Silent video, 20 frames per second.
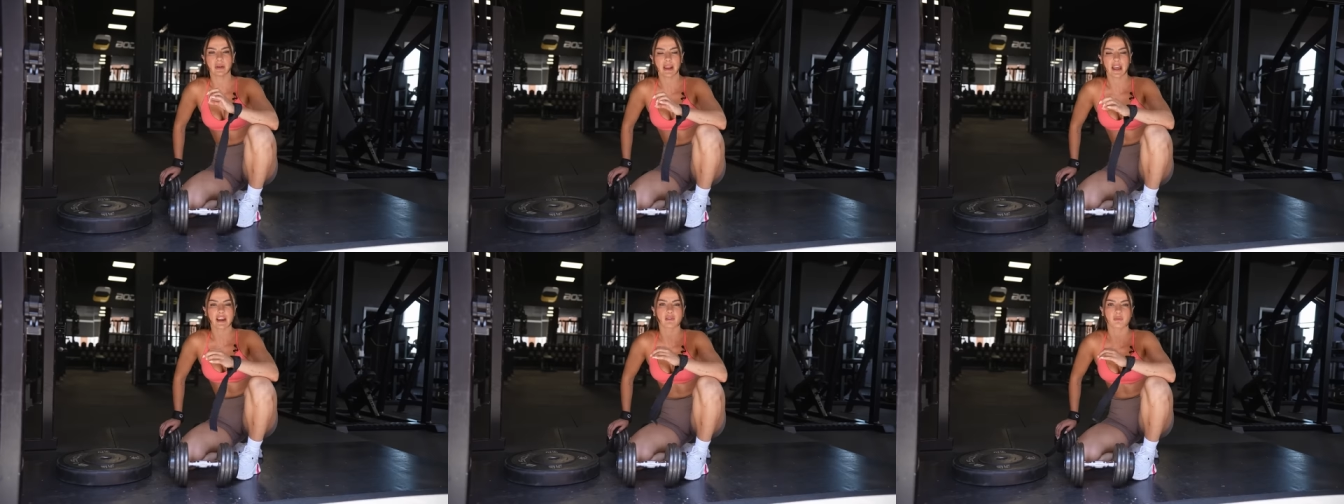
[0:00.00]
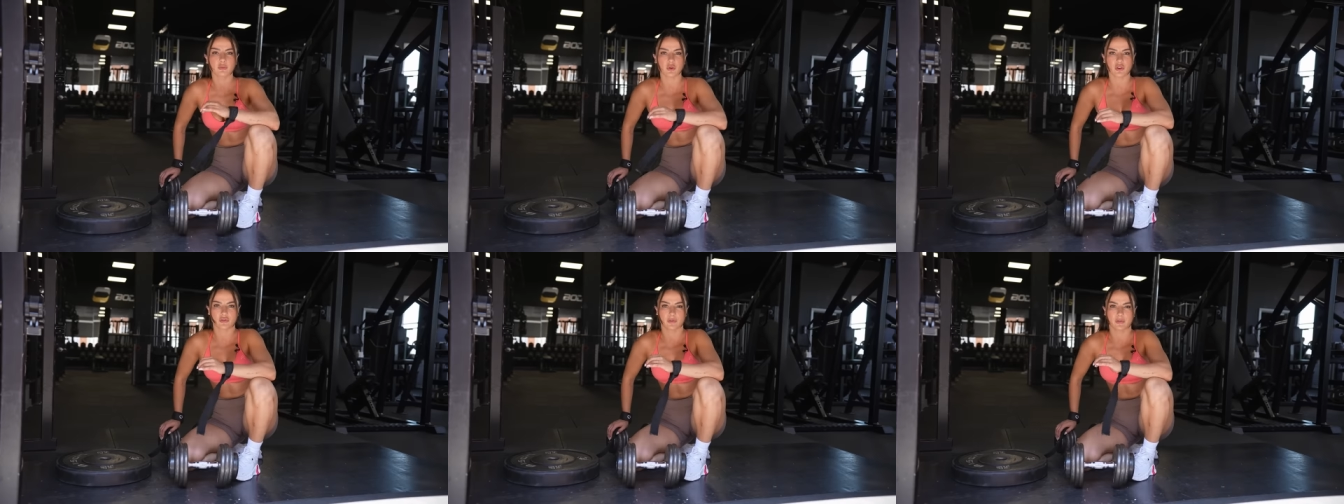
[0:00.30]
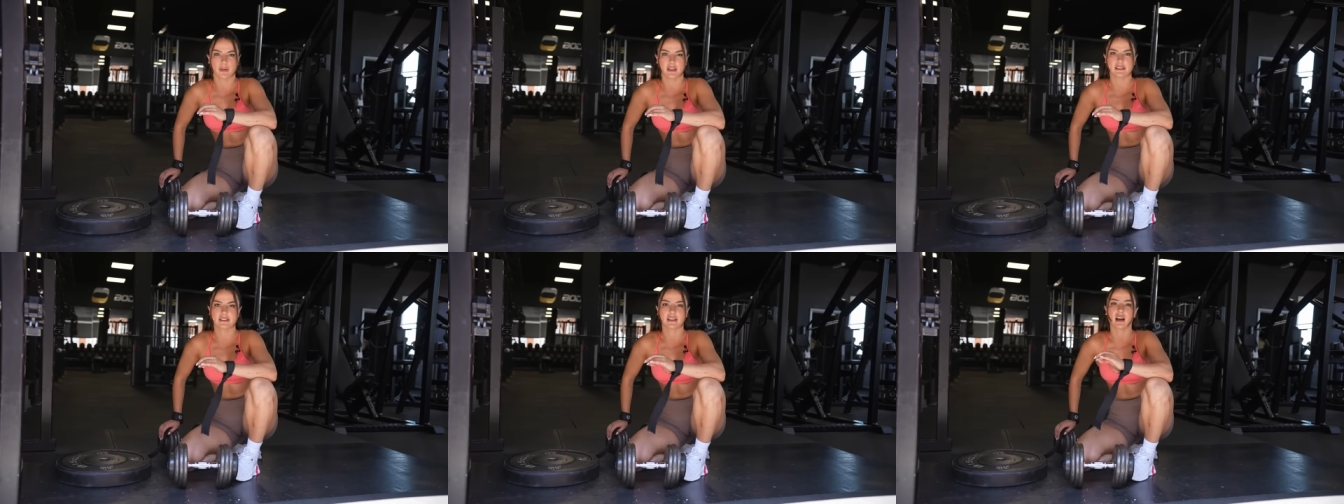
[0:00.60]
leg
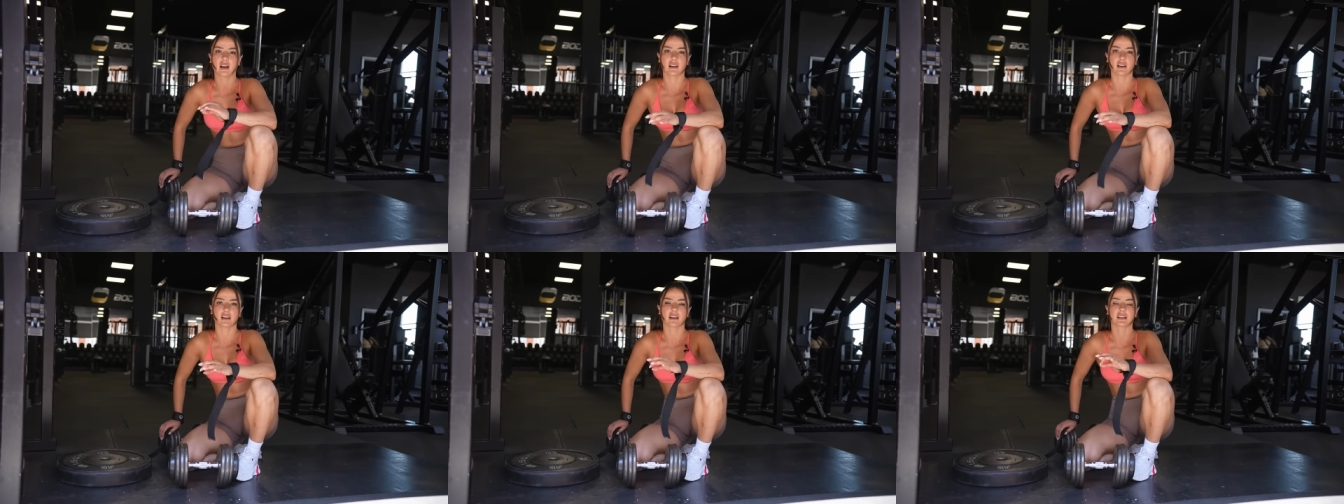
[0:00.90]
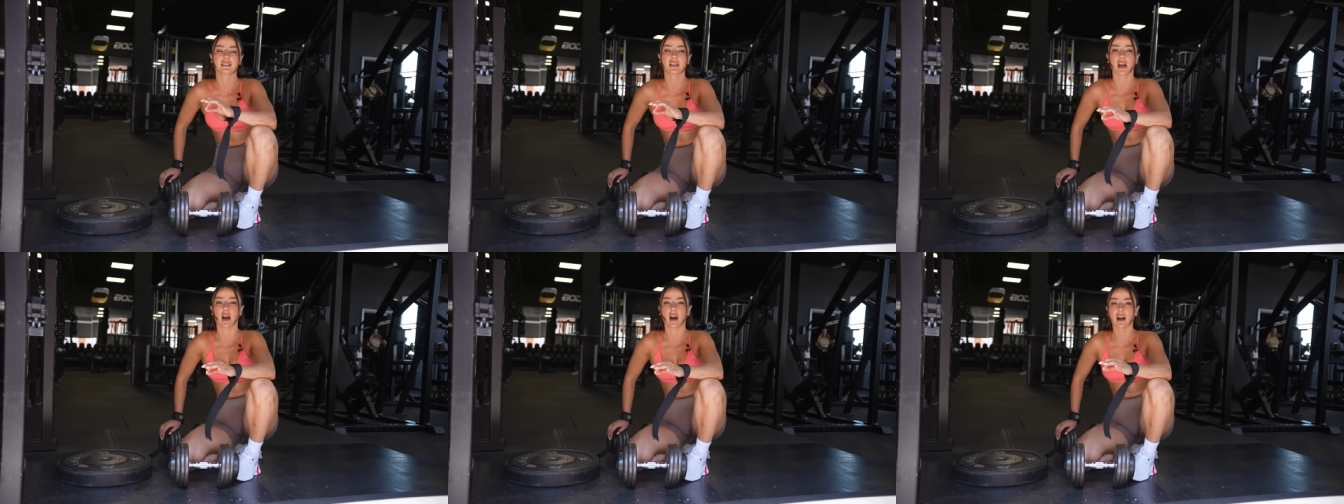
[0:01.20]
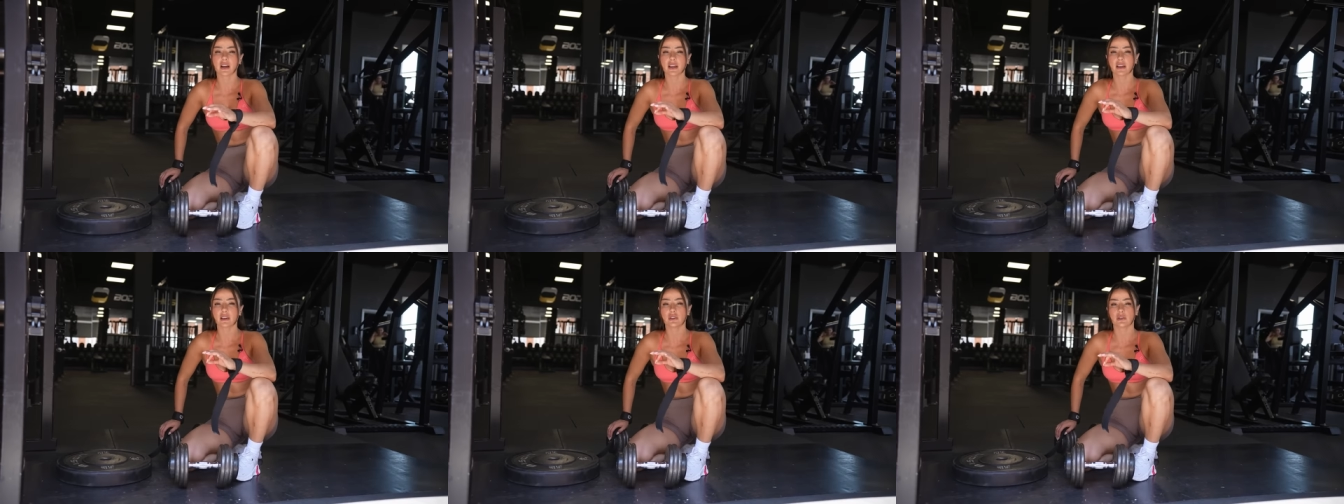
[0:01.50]
movements that are gonna
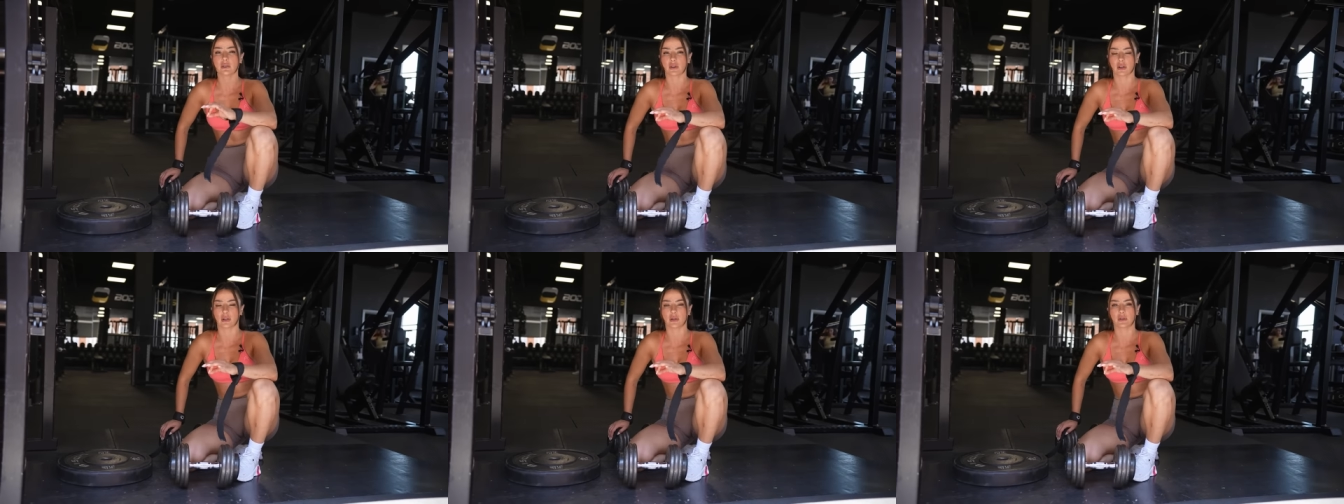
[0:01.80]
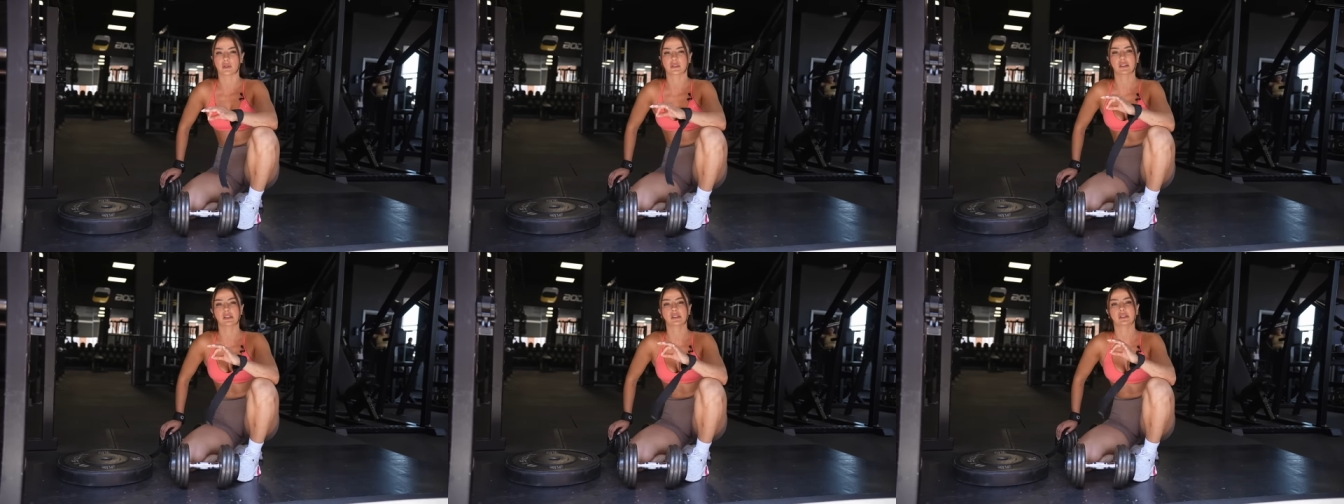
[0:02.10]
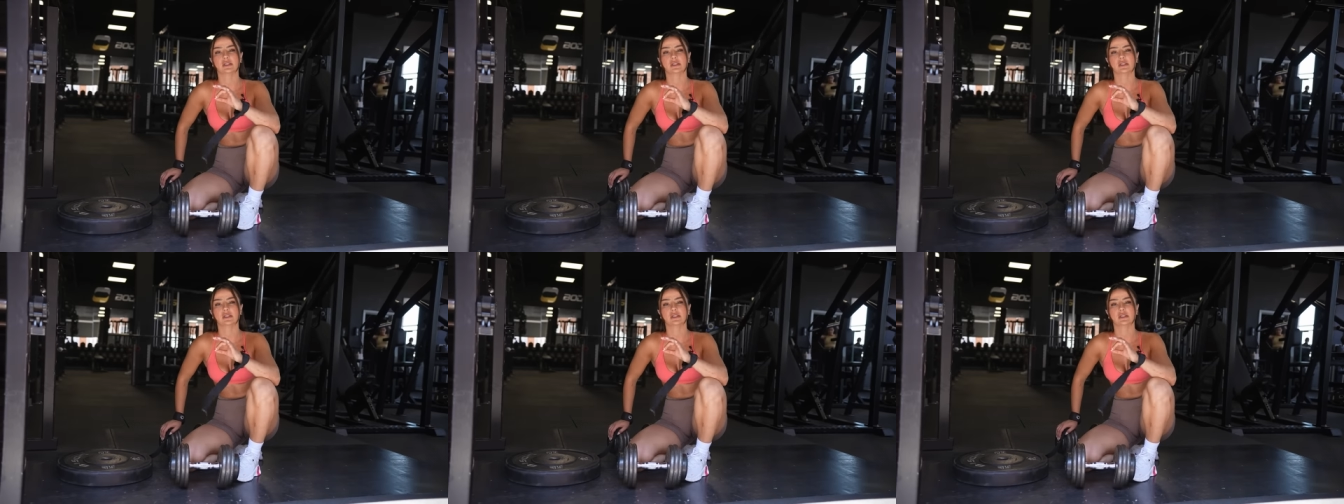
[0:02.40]
target your glutes